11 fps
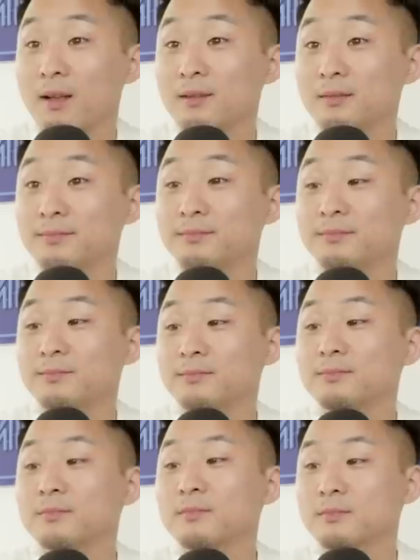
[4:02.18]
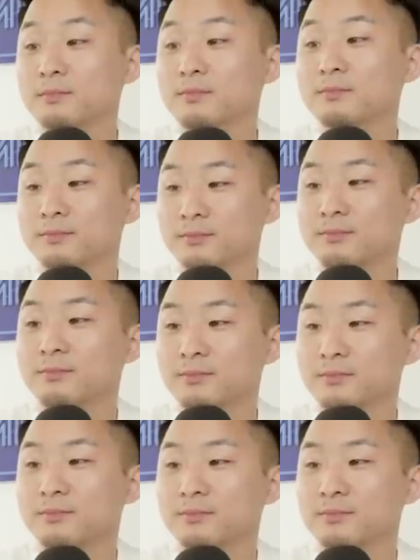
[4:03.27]

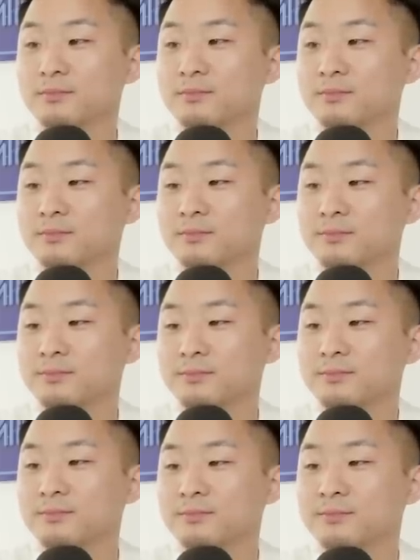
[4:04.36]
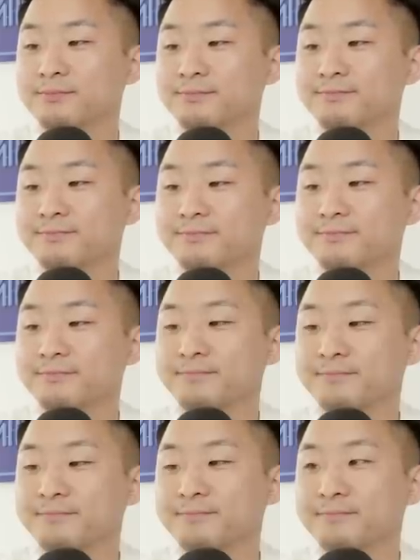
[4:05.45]

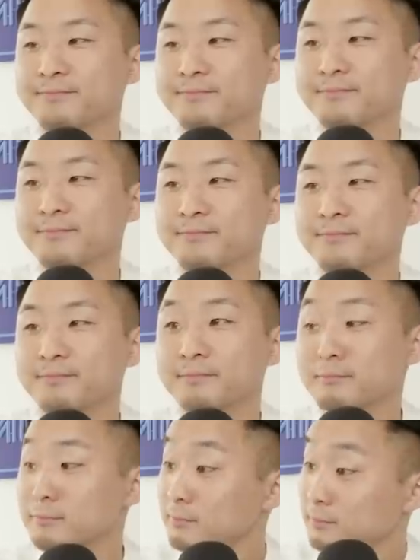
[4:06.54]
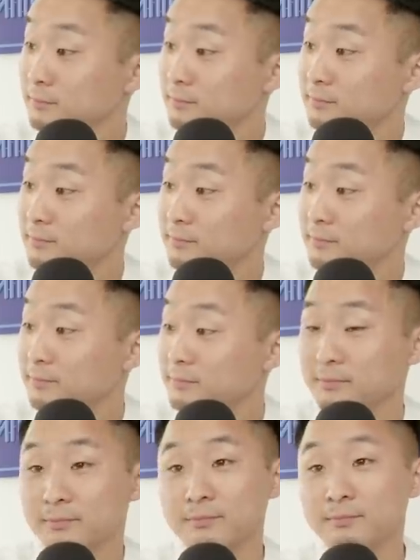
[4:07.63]

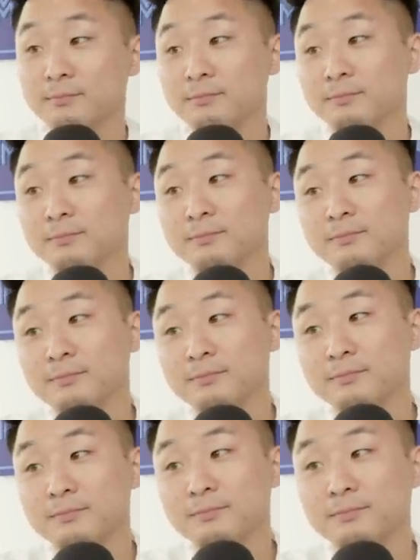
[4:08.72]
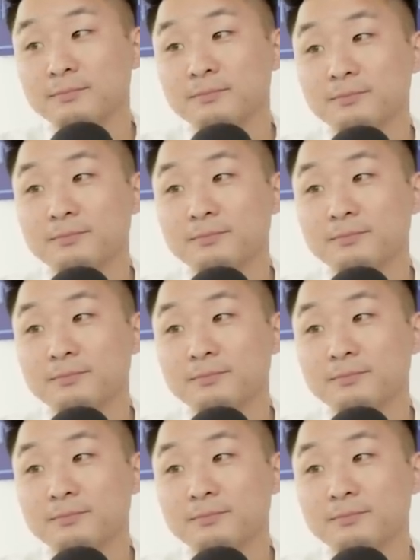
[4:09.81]
(not speaking)